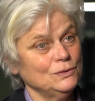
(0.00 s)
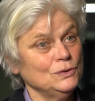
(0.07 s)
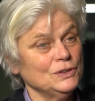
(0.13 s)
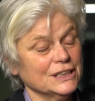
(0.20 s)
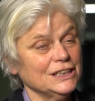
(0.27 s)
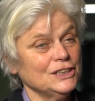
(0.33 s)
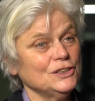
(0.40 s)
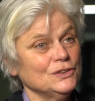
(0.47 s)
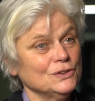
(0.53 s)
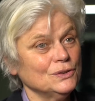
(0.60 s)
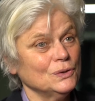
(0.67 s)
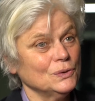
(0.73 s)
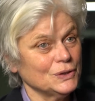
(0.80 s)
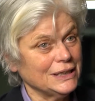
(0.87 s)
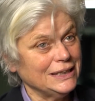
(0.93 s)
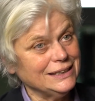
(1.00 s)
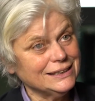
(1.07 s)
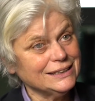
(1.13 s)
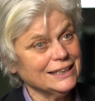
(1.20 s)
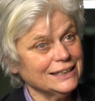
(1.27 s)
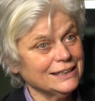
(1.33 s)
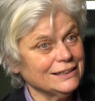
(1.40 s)
nutrition goes
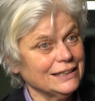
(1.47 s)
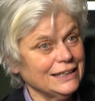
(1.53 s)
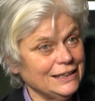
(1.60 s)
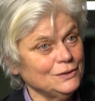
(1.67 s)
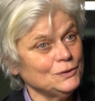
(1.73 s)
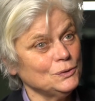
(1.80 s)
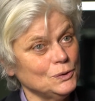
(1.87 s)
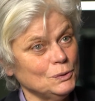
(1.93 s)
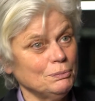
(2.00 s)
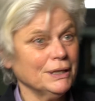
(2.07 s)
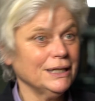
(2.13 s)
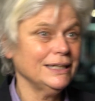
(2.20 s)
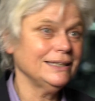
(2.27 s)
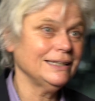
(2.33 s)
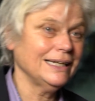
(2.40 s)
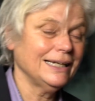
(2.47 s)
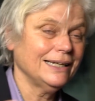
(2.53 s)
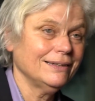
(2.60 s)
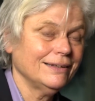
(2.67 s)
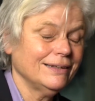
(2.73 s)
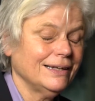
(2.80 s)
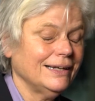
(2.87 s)
inside into the brain,
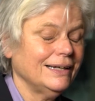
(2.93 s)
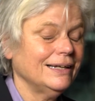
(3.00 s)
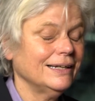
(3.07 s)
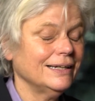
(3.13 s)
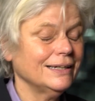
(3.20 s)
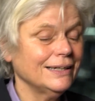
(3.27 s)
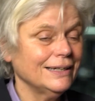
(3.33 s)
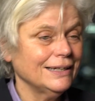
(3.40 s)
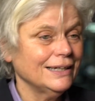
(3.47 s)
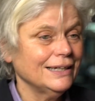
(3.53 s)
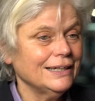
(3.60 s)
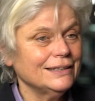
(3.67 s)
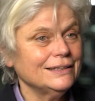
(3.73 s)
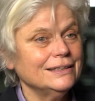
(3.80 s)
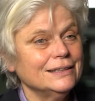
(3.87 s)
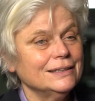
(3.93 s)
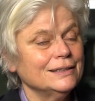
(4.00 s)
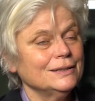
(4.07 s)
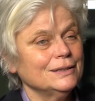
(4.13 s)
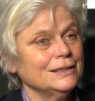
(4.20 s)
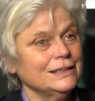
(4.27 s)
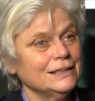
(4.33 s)
and
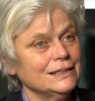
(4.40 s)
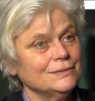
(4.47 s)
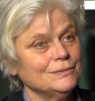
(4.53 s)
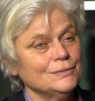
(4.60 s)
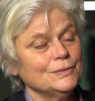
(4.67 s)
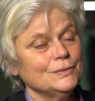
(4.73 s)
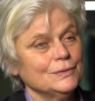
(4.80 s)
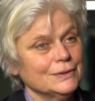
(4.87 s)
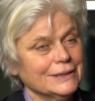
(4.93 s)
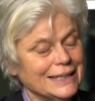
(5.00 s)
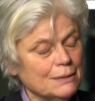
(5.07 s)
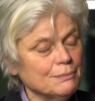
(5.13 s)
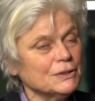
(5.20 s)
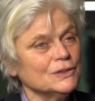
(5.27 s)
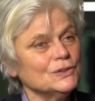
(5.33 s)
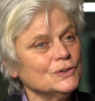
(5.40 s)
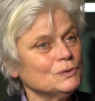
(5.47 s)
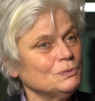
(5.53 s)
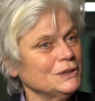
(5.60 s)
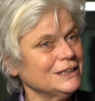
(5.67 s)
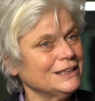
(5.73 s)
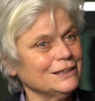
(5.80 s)
the
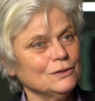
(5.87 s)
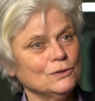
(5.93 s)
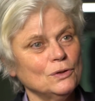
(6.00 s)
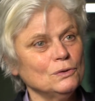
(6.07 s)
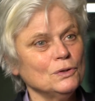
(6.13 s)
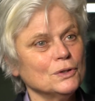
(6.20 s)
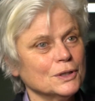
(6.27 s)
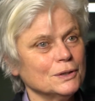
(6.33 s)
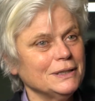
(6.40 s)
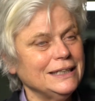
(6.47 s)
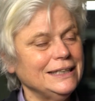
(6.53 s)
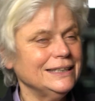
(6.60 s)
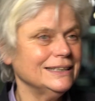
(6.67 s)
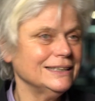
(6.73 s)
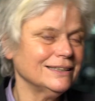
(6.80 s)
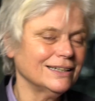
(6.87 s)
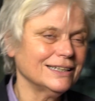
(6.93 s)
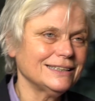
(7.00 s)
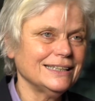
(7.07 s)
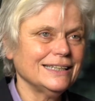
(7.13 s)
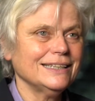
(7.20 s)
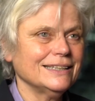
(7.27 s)
chemicals which are no longer needed
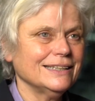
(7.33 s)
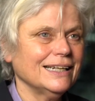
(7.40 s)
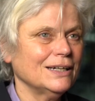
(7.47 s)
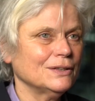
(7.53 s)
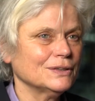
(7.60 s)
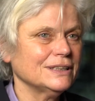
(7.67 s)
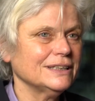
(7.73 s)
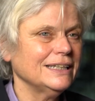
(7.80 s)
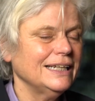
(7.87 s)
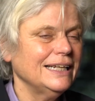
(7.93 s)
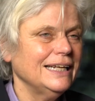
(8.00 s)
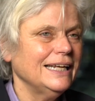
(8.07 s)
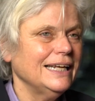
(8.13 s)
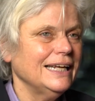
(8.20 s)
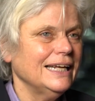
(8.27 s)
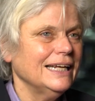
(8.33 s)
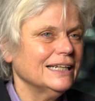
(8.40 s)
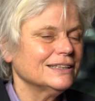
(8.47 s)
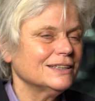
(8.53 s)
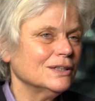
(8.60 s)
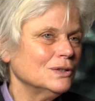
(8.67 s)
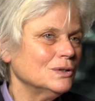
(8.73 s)
are taken out.
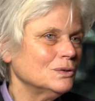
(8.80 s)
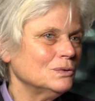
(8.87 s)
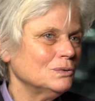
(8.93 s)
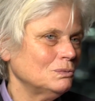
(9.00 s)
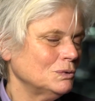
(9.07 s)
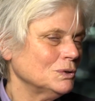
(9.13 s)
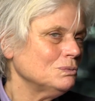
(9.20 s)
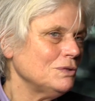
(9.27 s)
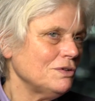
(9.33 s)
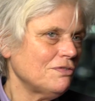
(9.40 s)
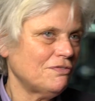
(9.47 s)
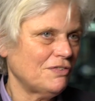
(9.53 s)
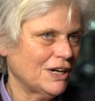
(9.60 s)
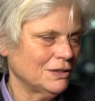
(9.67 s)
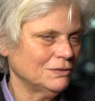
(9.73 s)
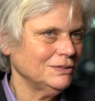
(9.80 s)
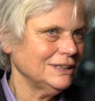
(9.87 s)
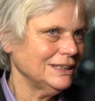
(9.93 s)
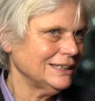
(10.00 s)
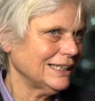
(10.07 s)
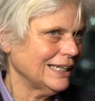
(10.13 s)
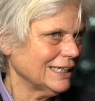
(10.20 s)
So what we found
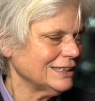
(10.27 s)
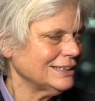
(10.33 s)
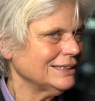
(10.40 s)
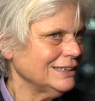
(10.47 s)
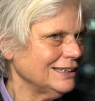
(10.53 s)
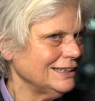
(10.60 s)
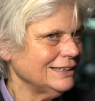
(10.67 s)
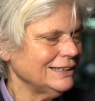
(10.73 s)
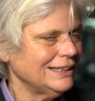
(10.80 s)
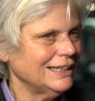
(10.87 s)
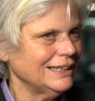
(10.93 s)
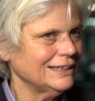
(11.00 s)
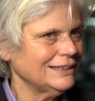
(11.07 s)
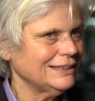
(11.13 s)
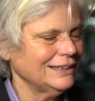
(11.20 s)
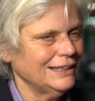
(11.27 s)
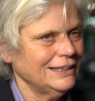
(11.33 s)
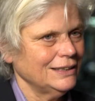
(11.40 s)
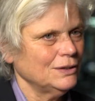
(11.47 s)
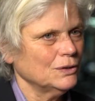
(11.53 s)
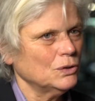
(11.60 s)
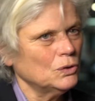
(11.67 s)
is actually that
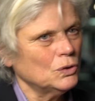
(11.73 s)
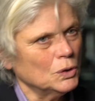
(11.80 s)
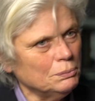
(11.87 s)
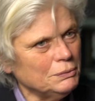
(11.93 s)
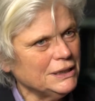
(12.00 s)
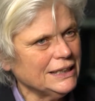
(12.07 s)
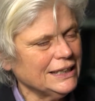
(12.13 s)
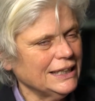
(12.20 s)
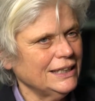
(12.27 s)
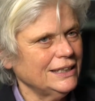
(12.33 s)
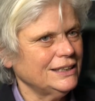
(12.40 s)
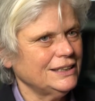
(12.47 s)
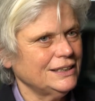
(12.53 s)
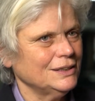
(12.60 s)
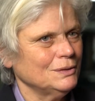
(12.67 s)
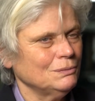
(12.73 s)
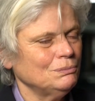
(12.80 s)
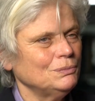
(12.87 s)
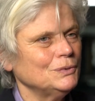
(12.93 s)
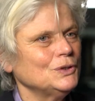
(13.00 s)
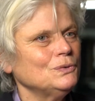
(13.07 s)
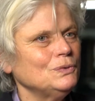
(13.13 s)
the communication
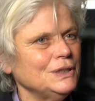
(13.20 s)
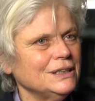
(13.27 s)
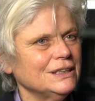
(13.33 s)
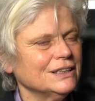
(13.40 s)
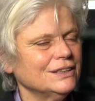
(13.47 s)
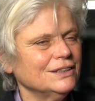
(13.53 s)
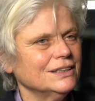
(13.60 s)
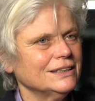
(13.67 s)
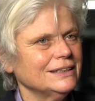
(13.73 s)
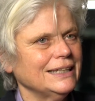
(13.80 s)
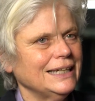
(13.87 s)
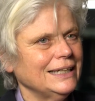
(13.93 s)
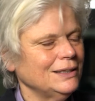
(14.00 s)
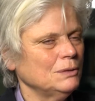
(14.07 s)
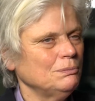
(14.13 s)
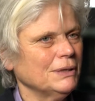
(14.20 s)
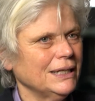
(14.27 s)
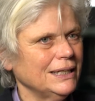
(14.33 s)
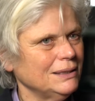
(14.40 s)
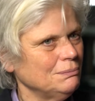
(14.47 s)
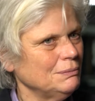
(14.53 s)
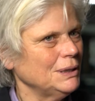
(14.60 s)
between the gut and the
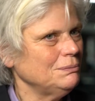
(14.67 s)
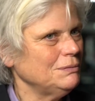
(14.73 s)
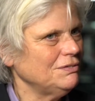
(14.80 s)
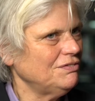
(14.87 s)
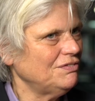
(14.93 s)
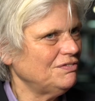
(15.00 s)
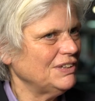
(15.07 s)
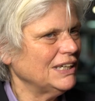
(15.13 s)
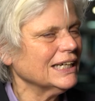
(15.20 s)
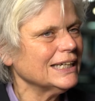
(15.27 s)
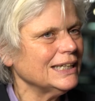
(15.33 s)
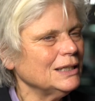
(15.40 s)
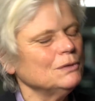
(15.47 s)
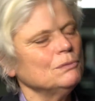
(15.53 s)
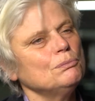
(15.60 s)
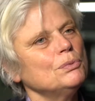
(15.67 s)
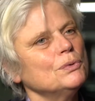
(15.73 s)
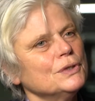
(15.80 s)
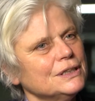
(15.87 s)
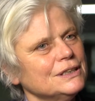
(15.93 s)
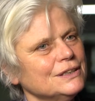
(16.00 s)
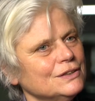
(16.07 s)
brain may be very
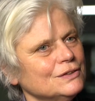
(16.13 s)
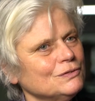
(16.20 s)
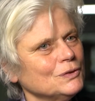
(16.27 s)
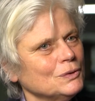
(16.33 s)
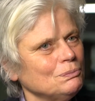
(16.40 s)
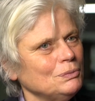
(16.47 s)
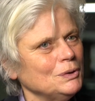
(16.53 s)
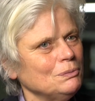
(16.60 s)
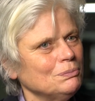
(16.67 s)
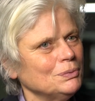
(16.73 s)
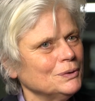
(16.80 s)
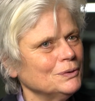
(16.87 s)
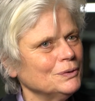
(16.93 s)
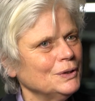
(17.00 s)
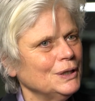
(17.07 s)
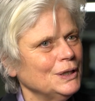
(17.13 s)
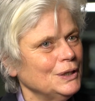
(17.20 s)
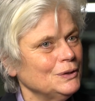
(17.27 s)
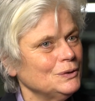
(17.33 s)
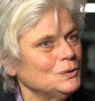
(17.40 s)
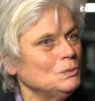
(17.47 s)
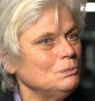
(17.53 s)
important for people
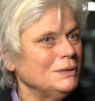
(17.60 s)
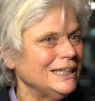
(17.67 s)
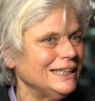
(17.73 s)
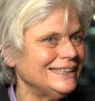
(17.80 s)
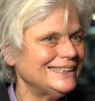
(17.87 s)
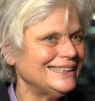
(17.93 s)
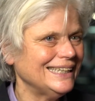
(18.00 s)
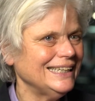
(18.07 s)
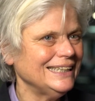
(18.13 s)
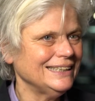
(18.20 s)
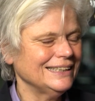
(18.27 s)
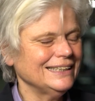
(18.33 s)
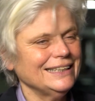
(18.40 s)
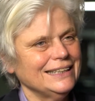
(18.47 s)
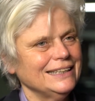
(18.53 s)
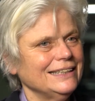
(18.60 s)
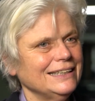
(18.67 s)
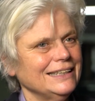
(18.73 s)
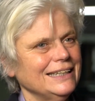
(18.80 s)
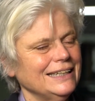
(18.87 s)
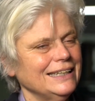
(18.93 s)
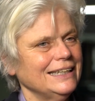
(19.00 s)
to maintain
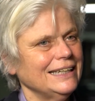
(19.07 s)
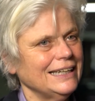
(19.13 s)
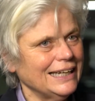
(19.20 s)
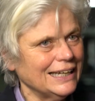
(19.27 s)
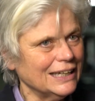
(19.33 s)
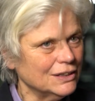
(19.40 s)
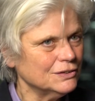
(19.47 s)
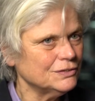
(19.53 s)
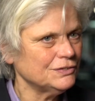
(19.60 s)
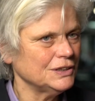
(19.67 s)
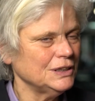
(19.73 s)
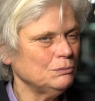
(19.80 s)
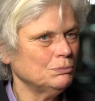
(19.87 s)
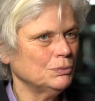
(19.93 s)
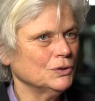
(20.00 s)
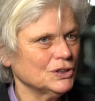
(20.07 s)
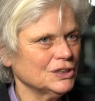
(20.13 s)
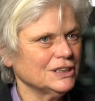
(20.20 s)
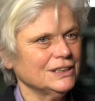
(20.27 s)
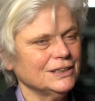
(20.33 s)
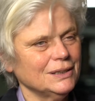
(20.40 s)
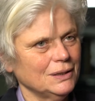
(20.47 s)
a healthy
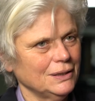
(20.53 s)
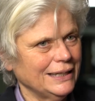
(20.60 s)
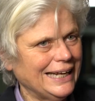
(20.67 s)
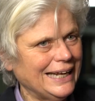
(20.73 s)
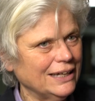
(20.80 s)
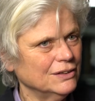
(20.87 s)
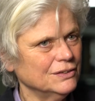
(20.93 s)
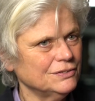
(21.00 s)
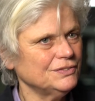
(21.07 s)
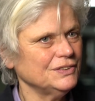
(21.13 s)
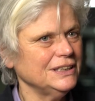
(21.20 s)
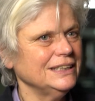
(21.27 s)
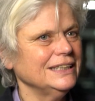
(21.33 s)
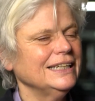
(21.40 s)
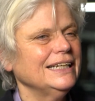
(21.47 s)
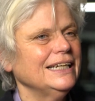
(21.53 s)
posture and healthy